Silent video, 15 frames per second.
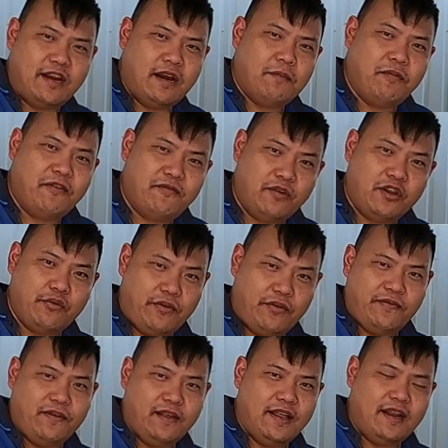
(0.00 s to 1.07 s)
there before you
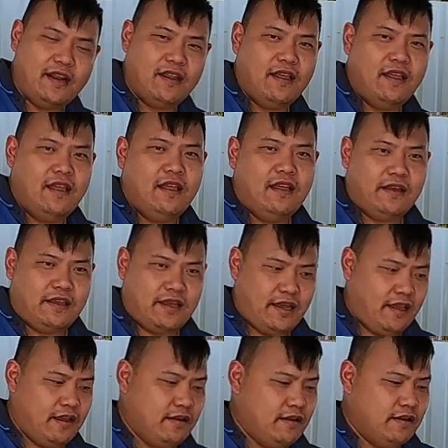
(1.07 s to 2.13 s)
refill it.
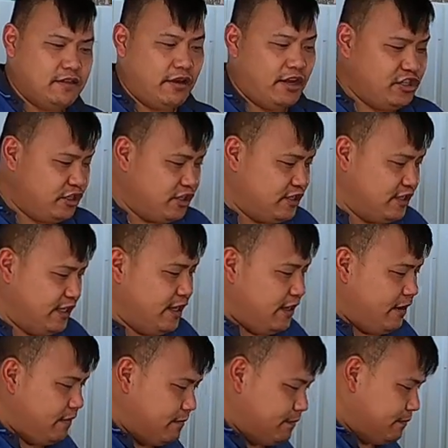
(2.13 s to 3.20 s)
Okay, so as you can
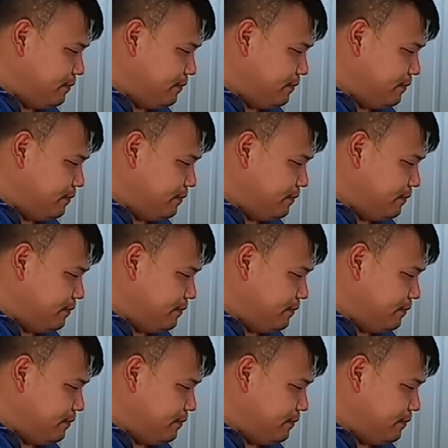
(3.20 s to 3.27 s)
see,